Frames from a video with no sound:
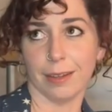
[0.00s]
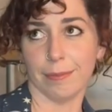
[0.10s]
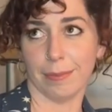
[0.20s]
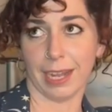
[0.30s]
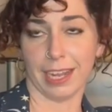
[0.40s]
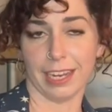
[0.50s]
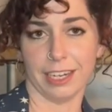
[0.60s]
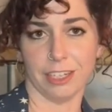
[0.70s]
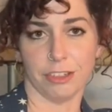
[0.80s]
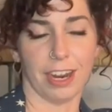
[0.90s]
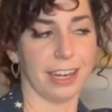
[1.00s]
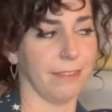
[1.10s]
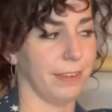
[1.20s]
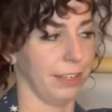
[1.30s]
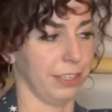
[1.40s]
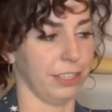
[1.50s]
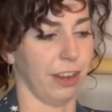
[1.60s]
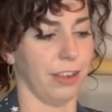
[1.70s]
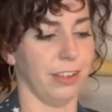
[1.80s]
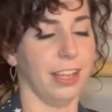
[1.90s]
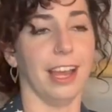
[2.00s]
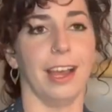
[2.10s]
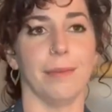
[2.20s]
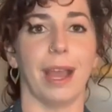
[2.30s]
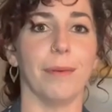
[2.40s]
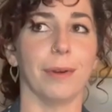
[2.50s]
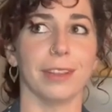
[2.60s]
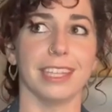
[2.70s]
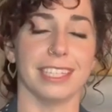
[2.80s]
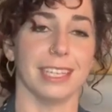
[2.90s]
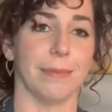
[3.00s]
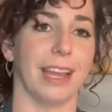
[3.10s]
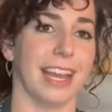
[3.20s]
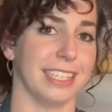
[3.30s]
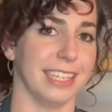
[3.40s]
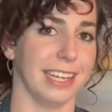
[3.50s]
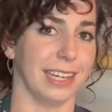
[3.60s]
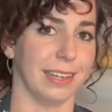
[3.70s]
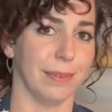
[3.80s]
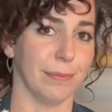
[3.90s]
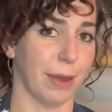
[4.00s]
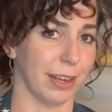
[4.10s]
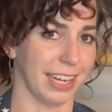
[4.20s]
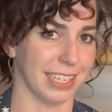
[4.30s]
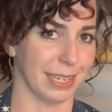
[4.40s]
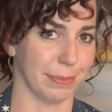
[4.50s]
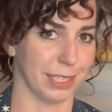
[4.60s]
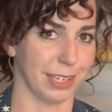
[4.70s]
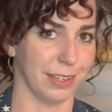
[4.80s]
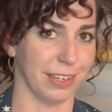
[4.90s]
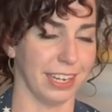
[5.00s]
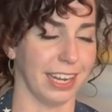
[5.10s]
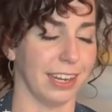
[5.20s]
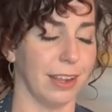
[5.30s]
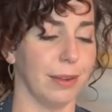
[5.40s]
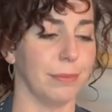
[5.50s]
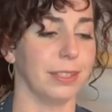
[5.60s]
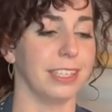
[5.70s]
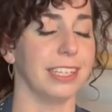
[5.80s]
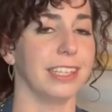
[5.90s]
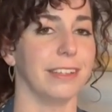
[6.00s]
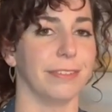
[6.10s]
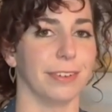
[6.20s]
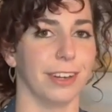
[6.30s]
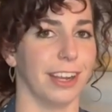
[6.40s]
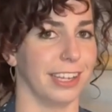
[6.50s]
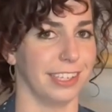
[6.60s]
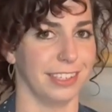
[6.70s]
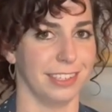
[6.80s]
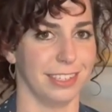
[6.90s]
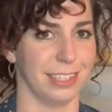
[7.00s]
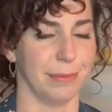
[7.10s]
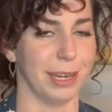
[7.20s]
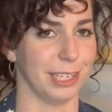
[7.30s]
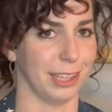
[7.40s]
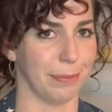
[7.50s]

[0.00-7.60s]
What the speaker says: my Drachenfels shawl. I wore this in my last knitting podcast episode, and I completely forgot to mention the